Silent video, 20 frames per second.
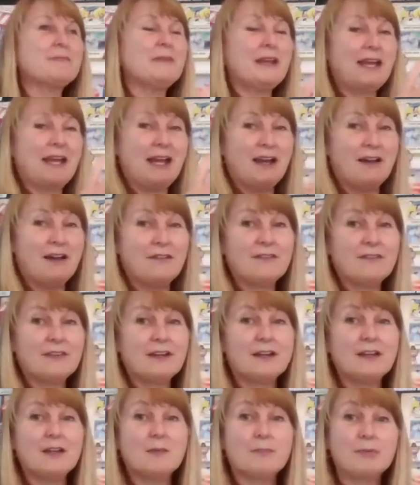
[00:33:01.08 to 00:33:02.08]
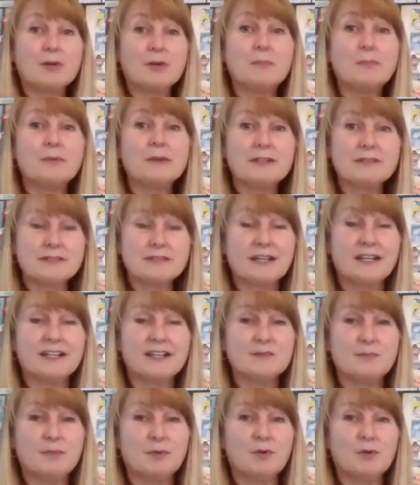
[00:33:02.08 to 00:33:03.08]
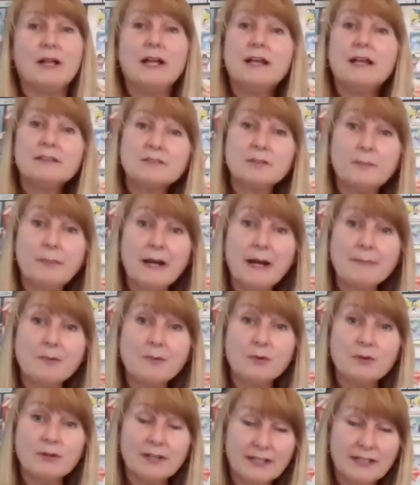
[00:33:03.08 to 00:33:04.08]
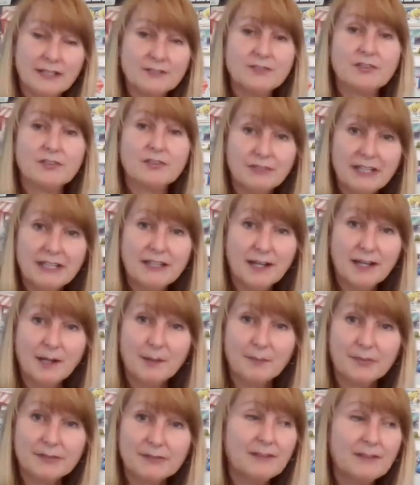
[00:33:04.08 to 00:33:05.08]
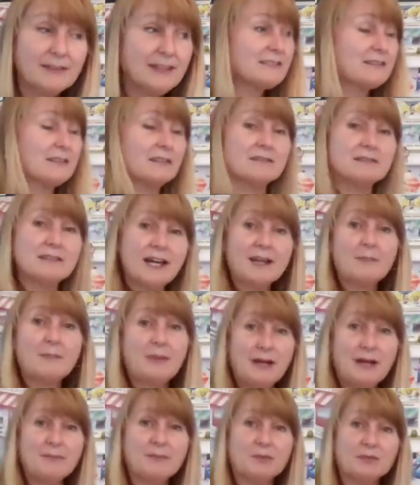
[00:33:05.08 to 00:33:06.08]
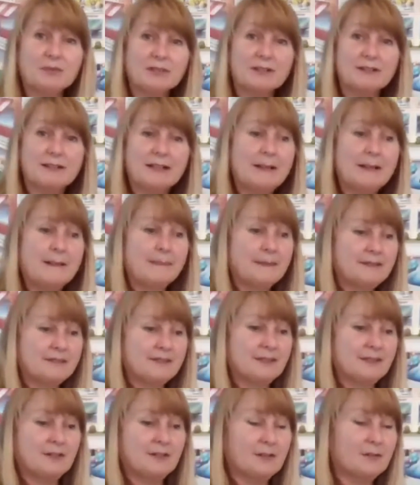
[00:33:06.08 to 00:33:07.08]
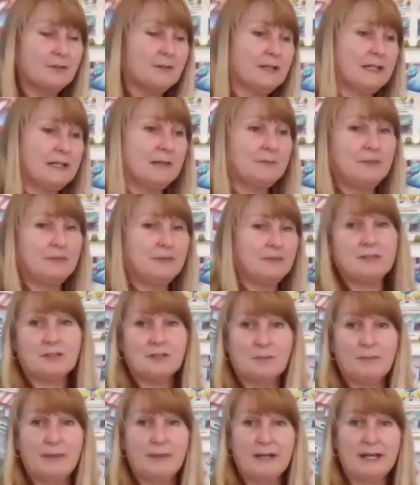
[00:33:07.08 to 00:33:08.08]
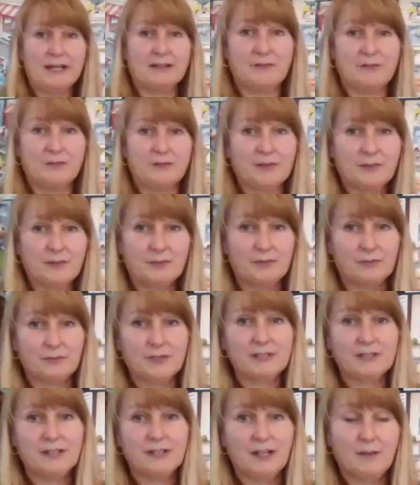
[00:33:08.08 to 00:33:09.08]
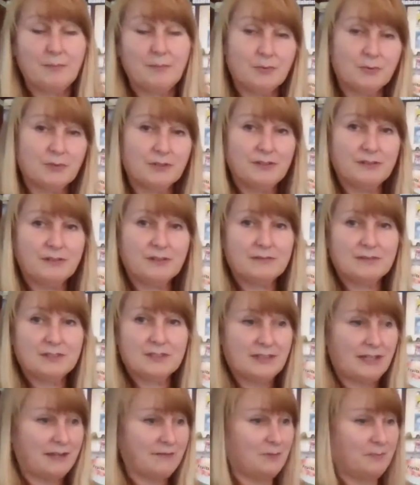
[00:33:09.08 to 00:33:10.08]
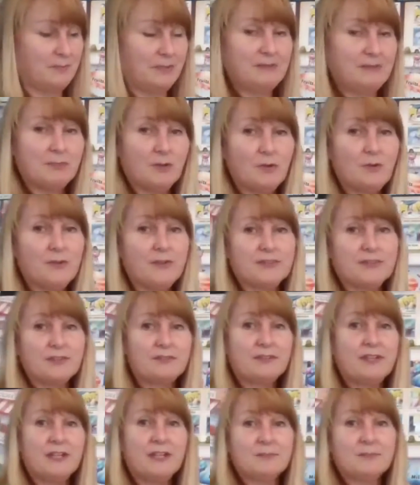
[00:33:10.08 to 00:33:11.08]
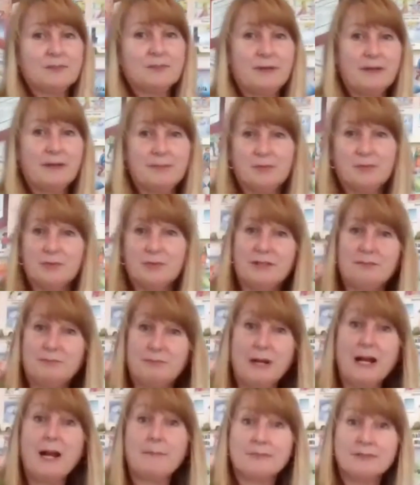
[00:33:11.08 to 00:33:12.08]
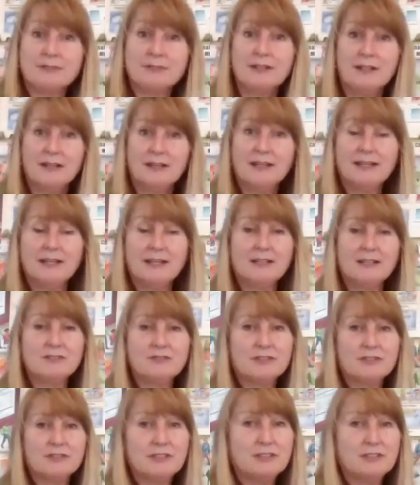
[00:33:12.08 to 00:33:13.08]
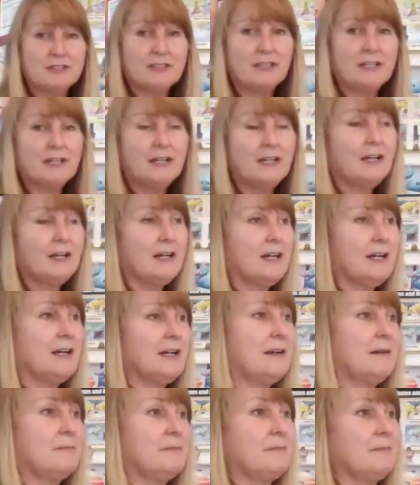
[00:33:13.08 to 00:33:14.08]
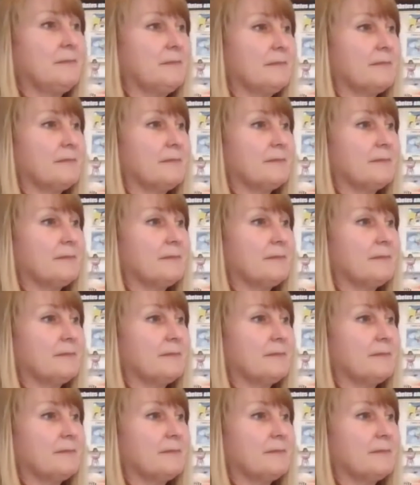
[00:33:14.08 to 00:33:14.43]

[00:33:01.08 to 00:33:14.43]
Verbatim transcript: have an appropriate size bowl. So popcorn is three cups. That's a lot of popcorn. So um, you could go back and forth with one cup, or you could just have a big bowl that's three cups of popcorn popped, and it's really good. Um,